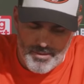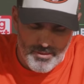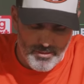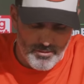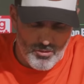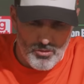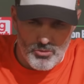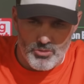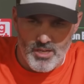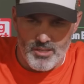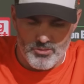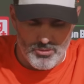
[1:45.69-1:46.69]
Yeah, I think all those
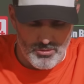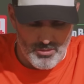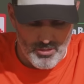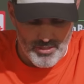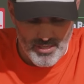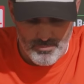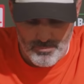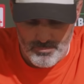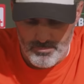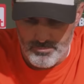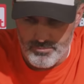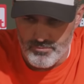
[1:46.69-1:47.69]
guys are
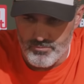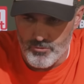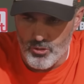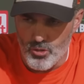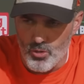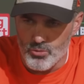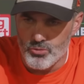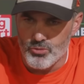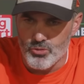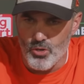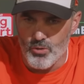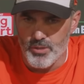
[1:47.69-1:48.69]
getting
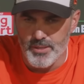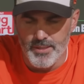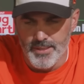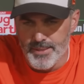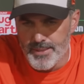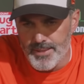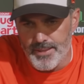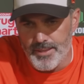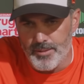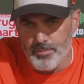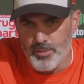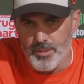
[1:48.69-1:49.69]
close, Tony.
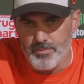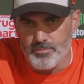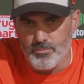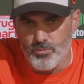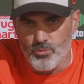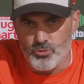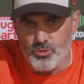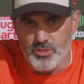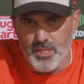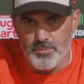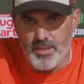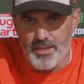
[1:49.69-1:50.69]
But we'll just
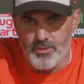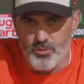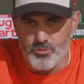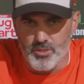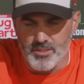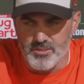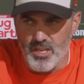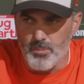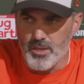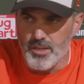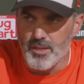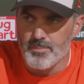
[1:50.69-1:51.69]
keep taking those things day
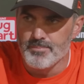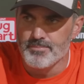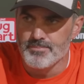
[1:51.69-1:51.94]
by day.